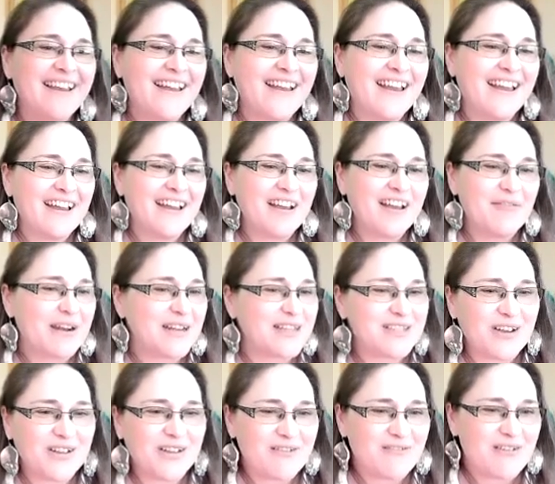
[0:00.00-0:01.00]
And it's
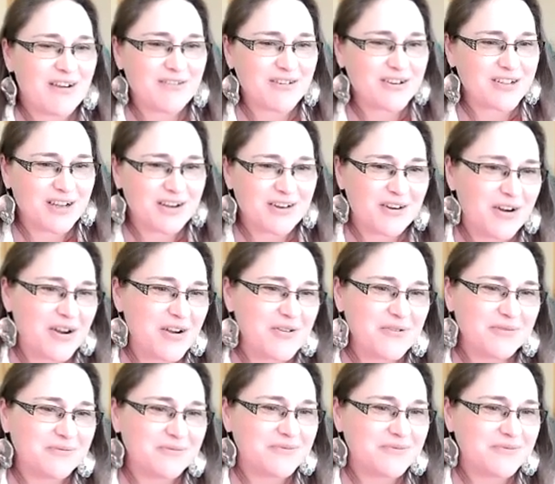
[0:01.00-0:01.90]
all I've ever done or known.